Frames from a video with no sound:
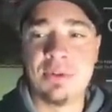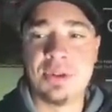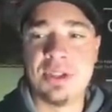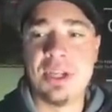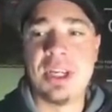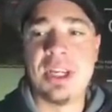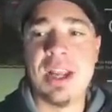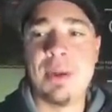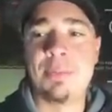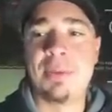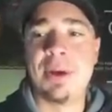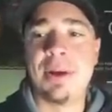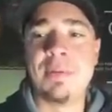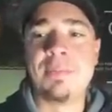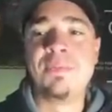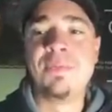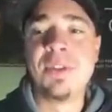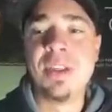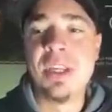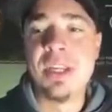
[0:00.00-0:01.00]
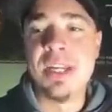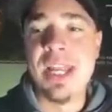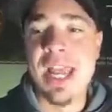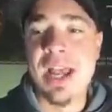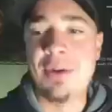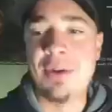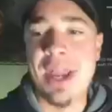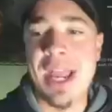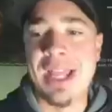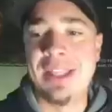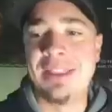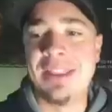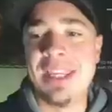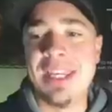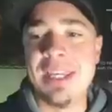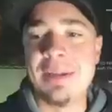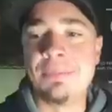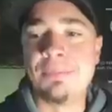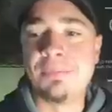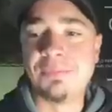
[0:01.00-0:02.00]
We're sitting up here now at
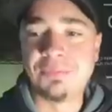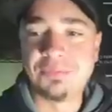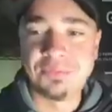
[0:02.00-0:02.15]
the